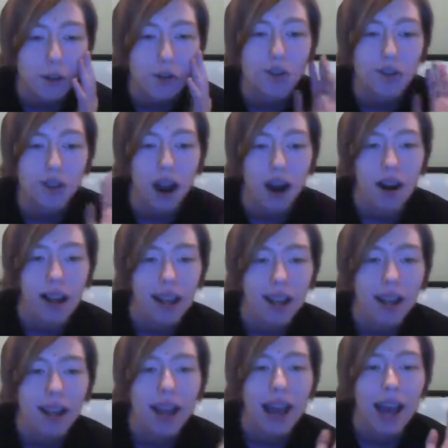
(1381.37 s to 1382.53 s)
you started
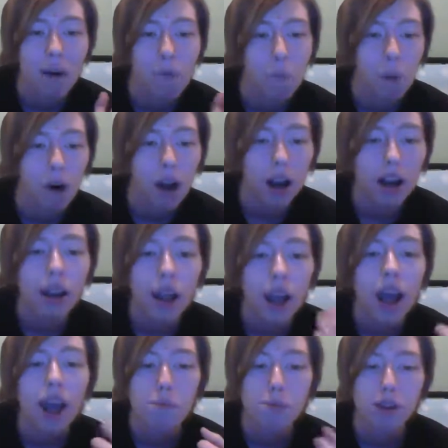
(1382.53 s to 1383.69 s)
at 1, and
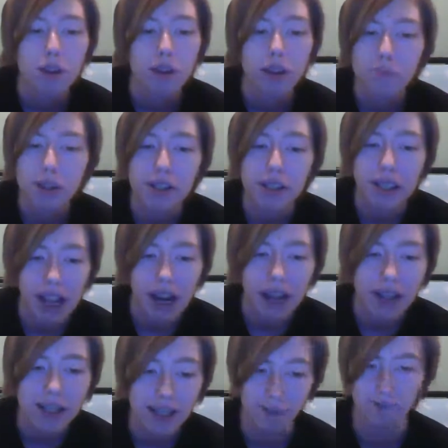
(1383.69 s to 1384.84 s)
when you look up at the clock,
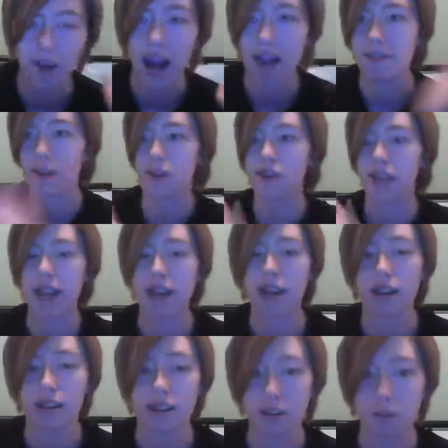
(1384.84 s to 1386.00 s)
it's like 5 years later.
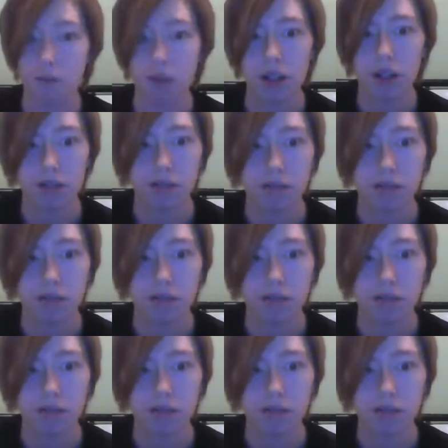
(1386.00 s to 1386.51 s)
You're just like, what?